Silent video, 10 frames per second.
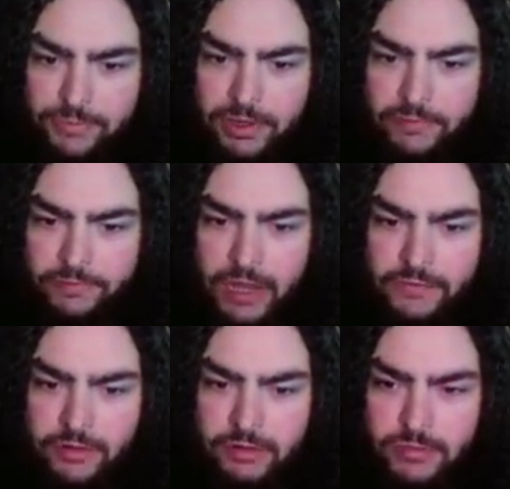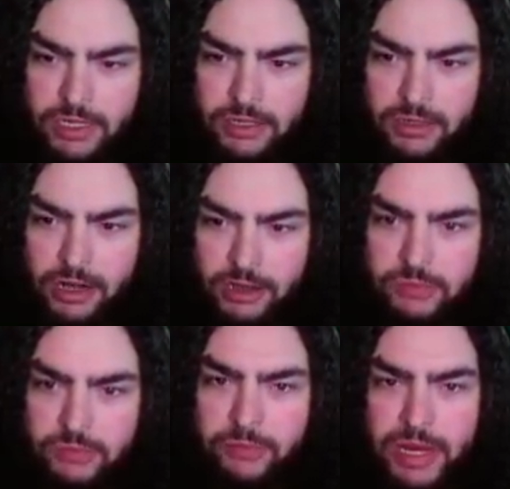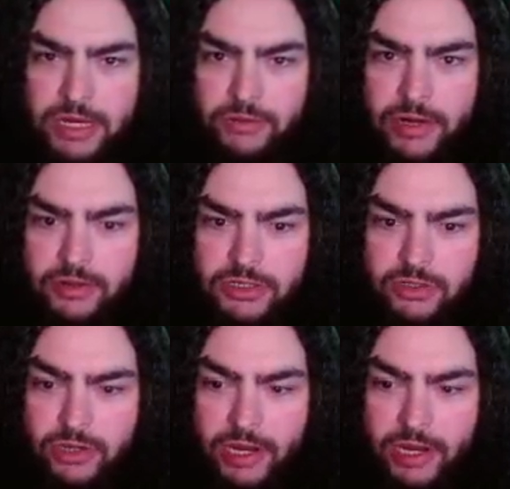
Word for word: uh, five on me and I just bike around and try